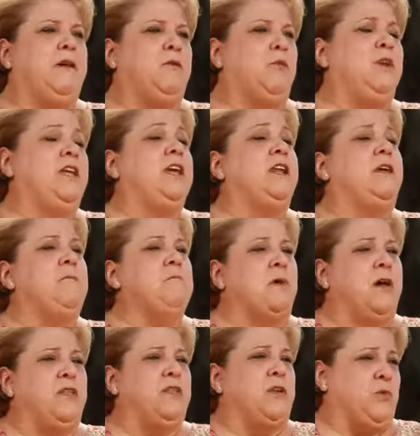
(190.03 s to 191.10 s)
We get a
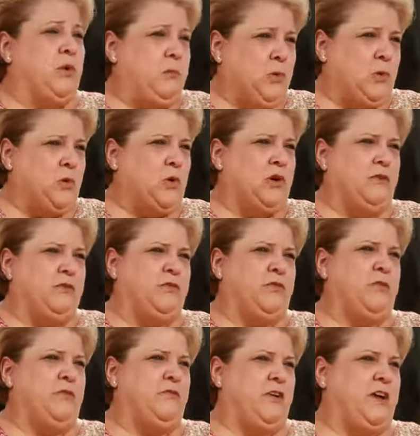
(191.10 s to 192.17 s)
monthly report
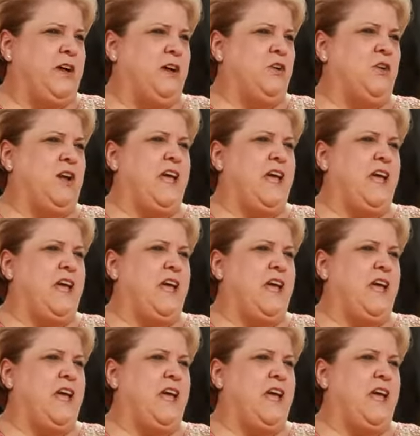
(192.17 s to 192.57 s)
from FINR,